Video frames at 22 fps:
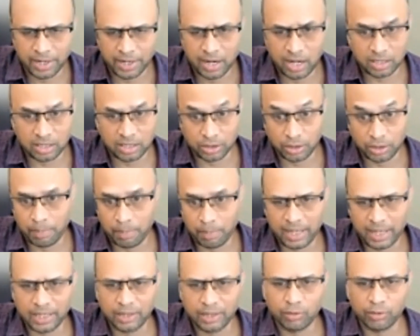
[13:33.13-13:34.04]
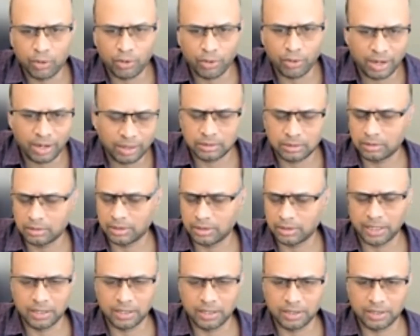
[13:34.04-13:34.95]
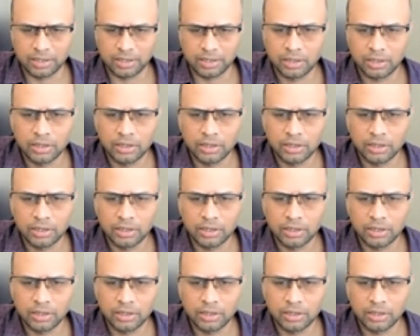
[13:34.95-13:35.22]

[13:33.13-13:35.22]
also impacting overall returns.